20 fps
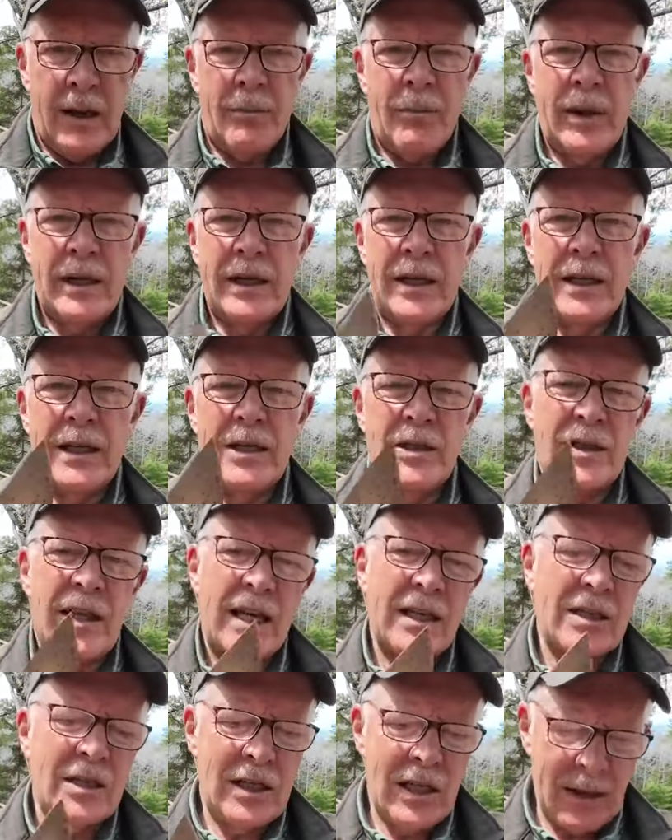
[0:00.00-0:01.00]
But it is
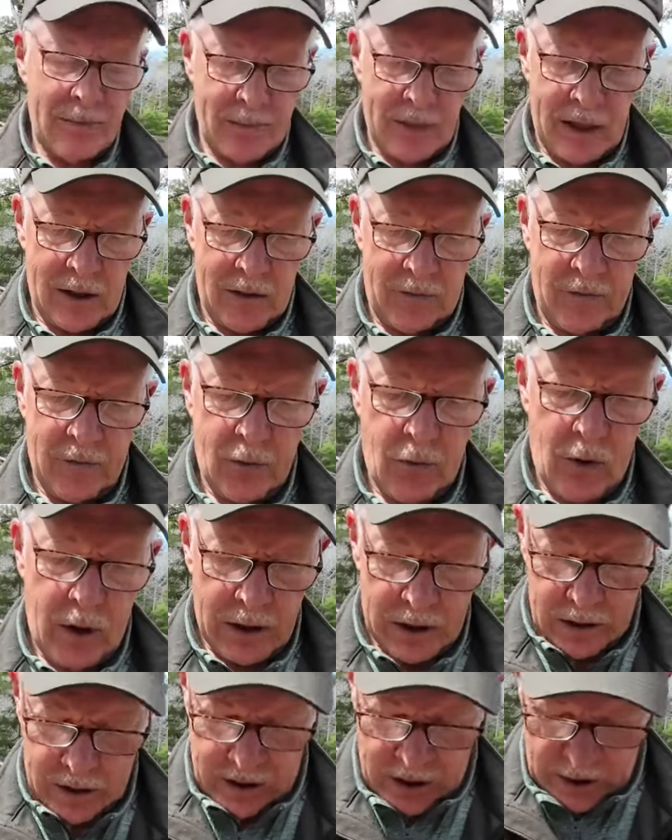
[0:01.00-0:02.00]
that tip that if you
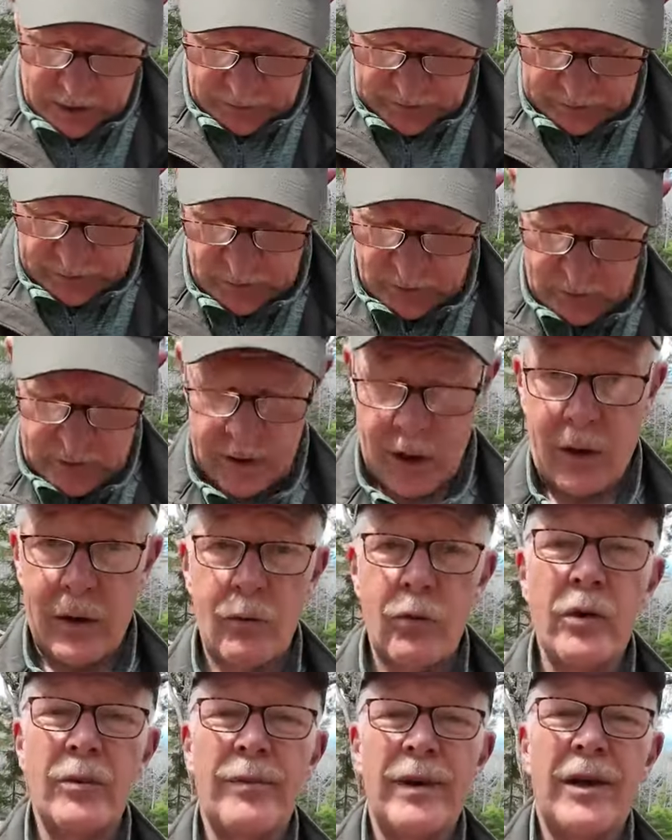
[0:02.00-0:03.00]
wanted to carve spoons, now I
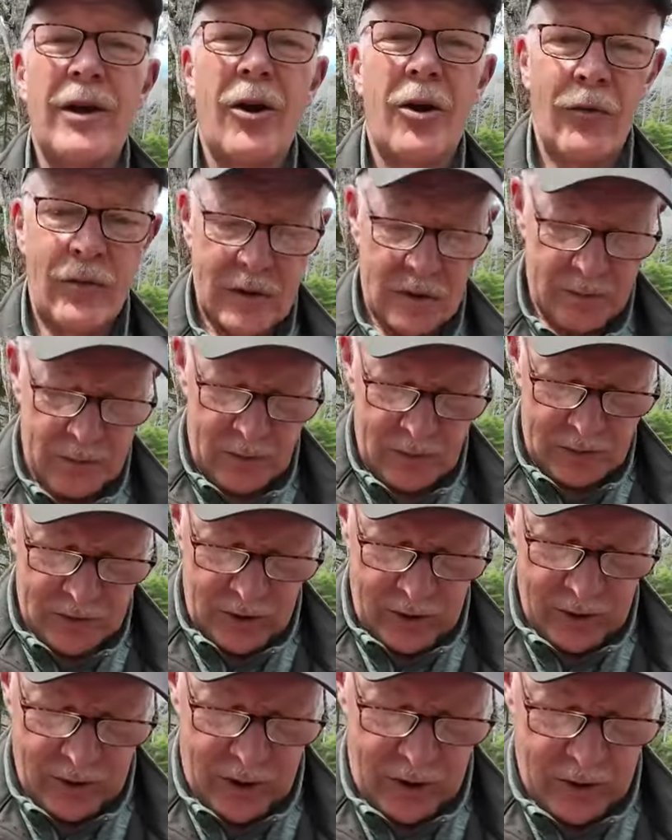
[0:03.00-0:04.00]
wouldn't be carving spoons
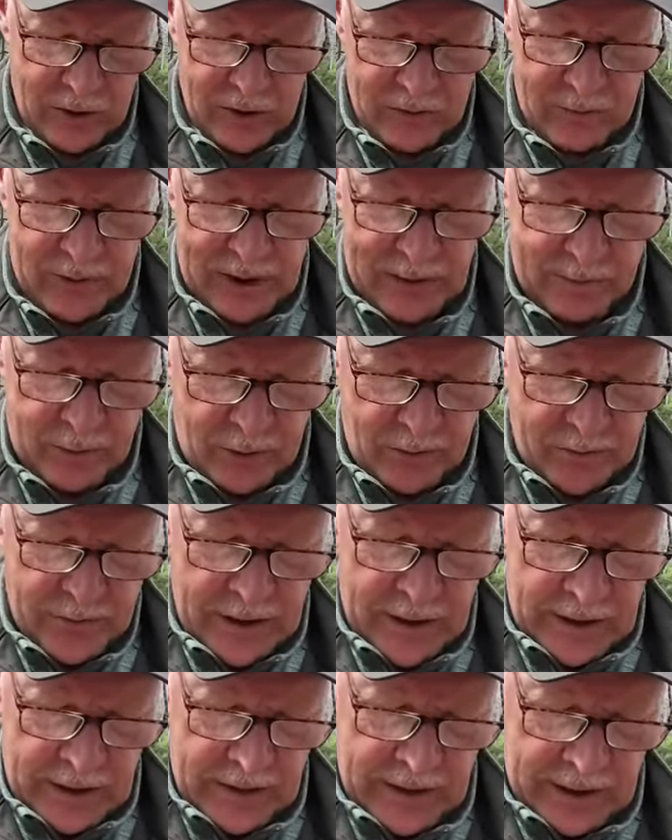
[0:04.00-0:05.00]
out of hardened maple,
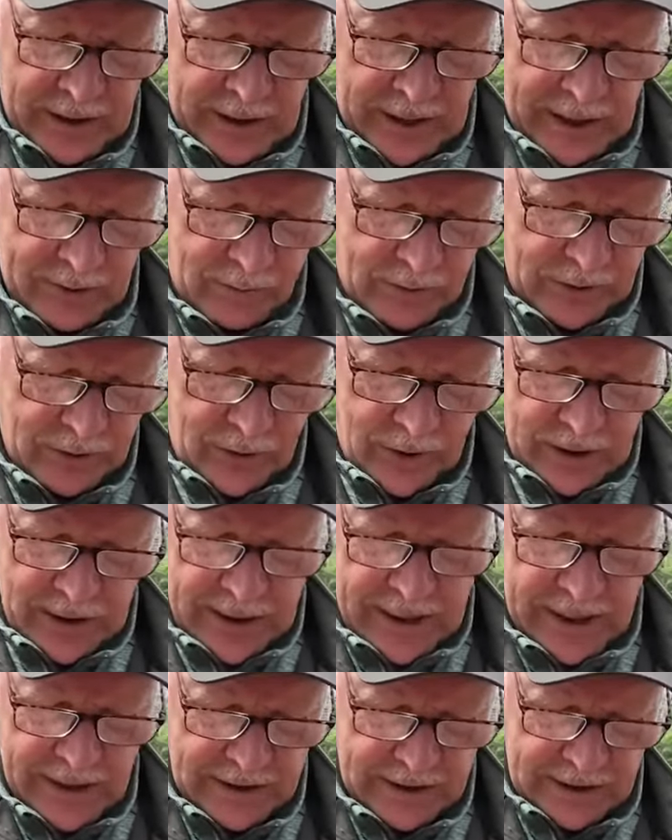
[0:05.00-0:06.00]
that I would not
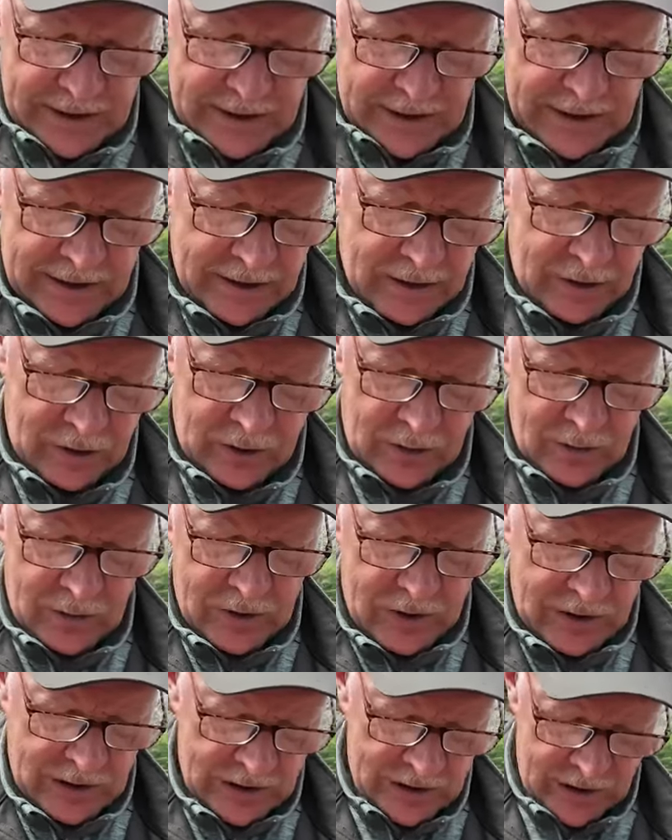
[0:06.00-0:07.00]
hesitate to
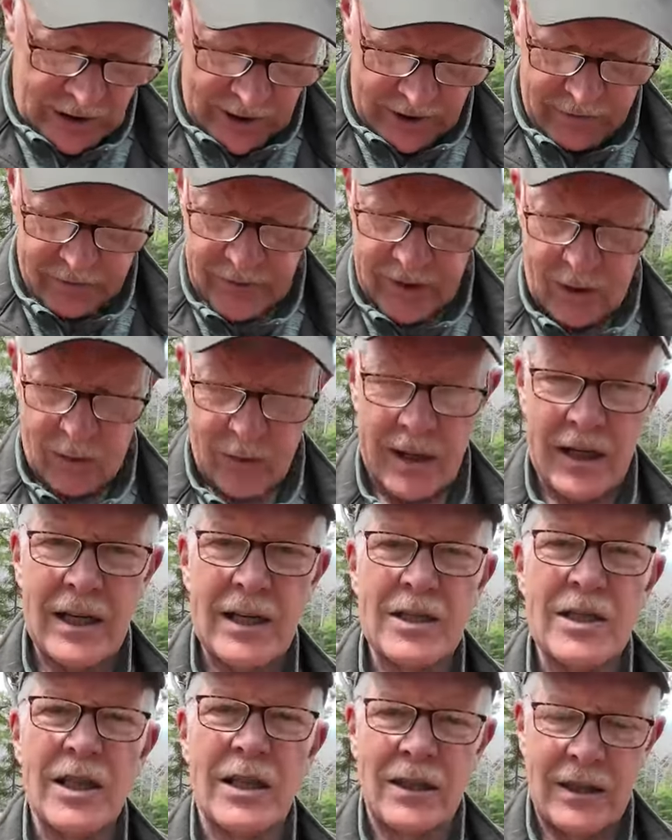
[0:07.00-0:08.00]
use this knife. Now it
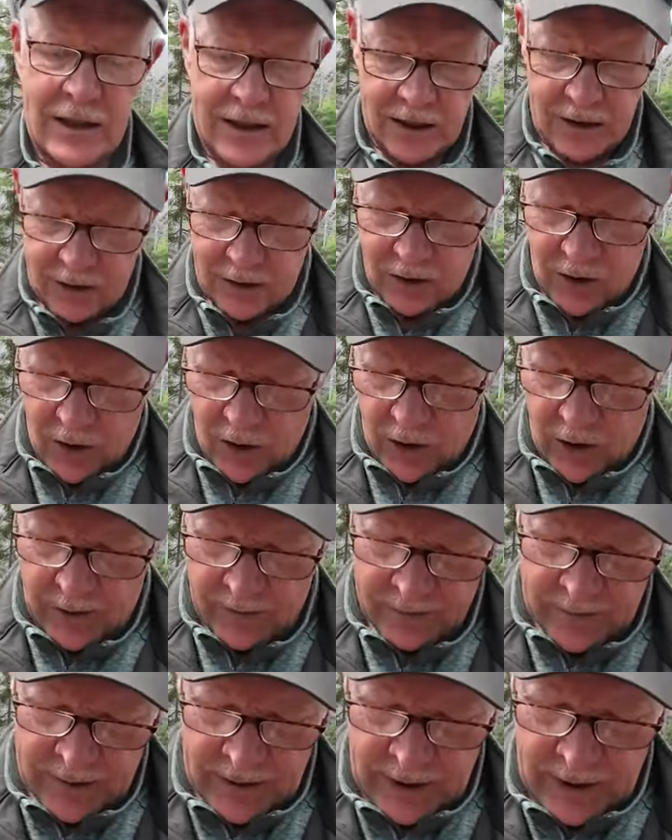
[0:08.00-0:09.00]
is a little
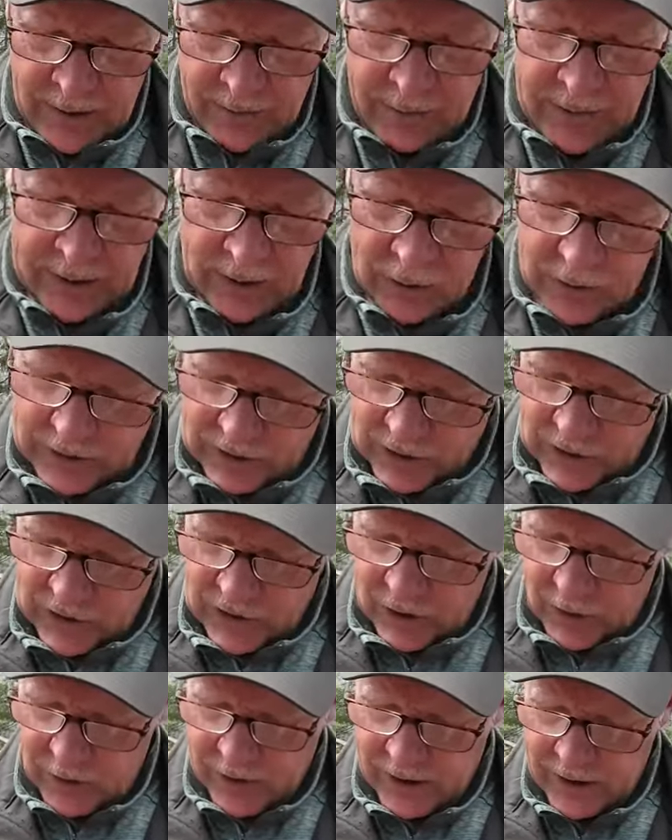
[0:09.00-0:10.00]
long, but you can
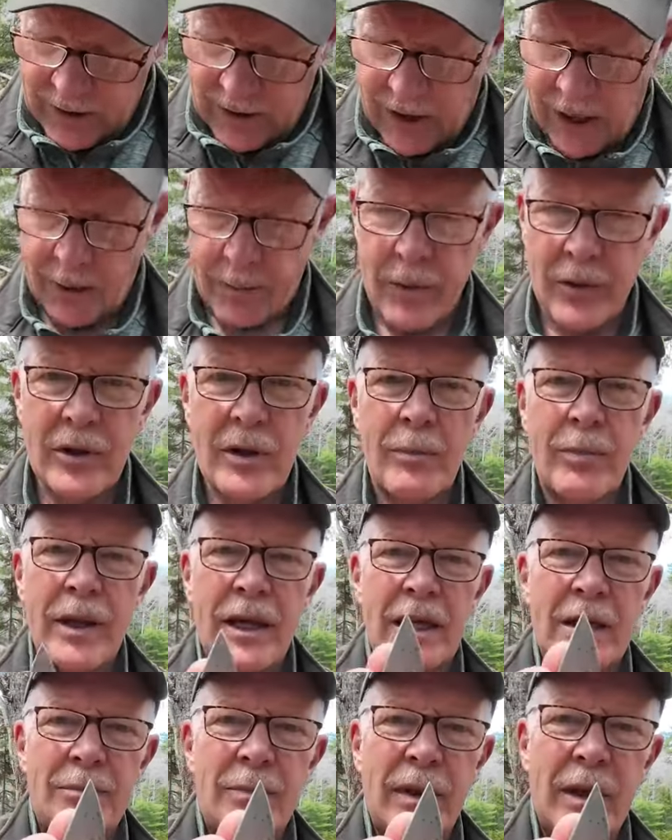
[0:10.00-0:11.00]
still get up on the
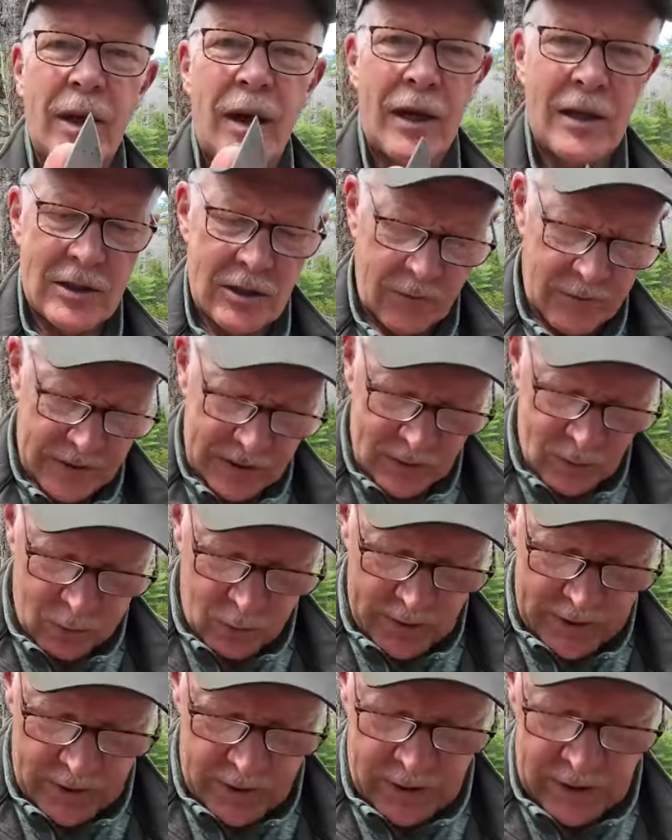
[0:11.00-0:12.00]
blade because of its
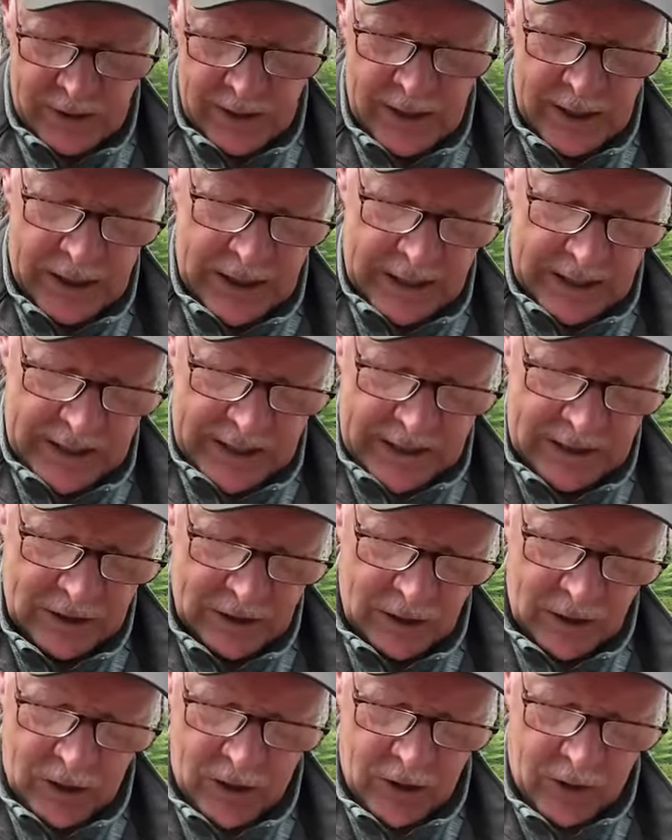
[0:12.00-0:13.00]
width
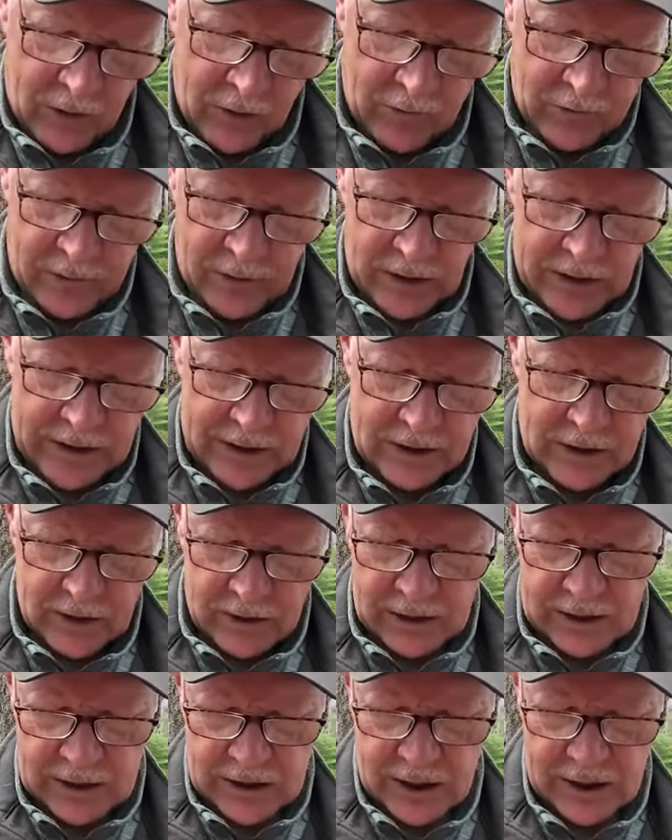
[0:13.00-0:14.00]
and carve into
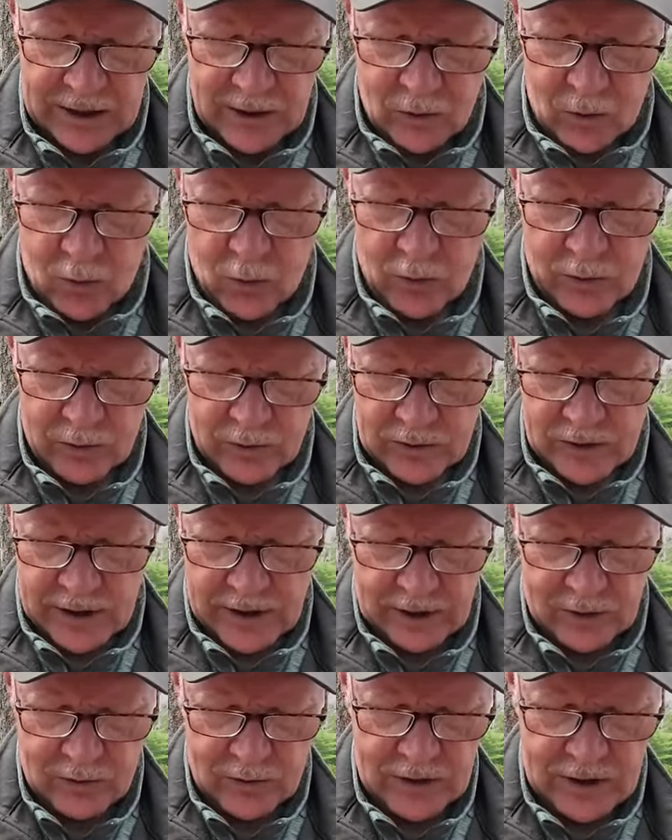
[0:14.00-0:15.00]
the tight corners
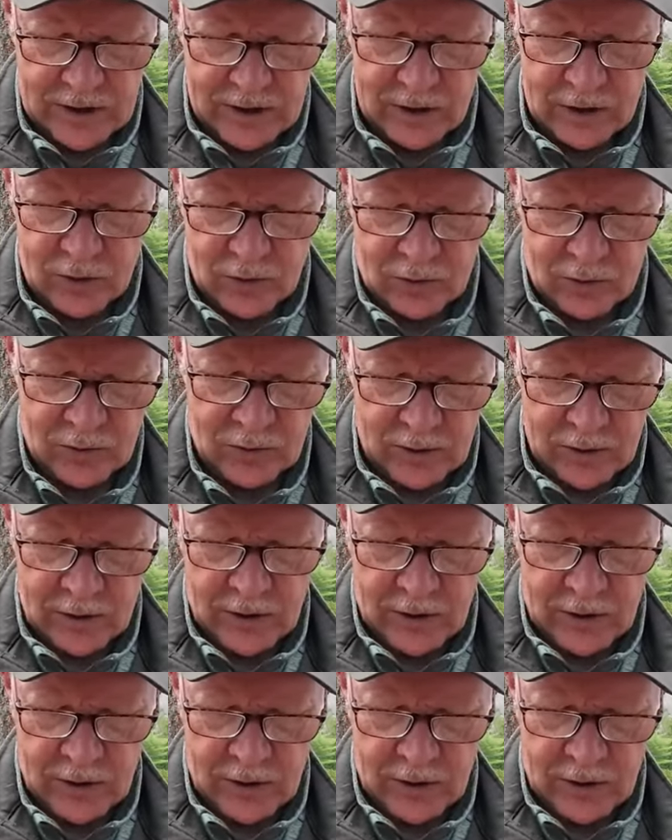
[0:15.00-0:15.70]
that you need to